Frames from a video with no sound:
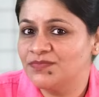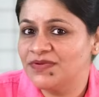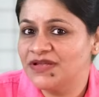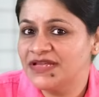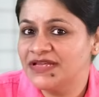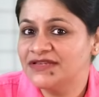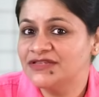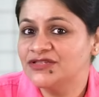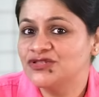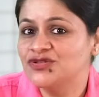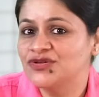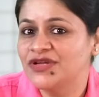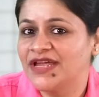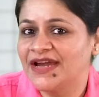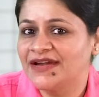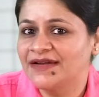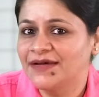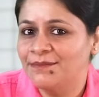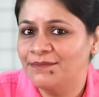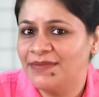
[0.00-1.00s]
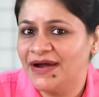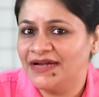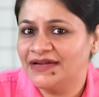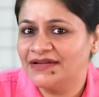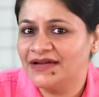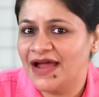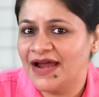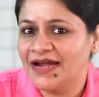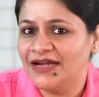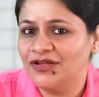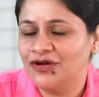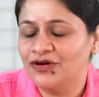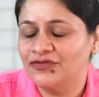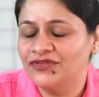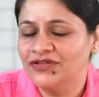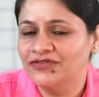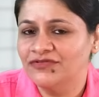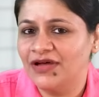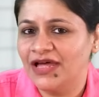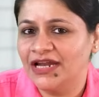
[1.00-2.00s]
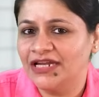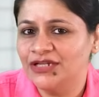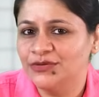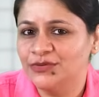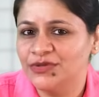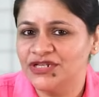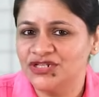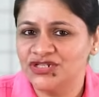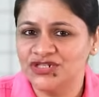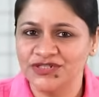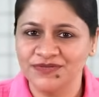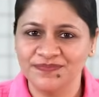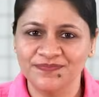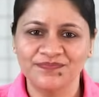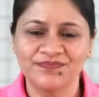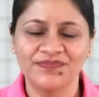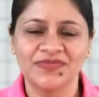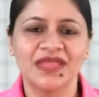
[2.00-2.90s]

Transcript: peers to get a better idea of the valuation.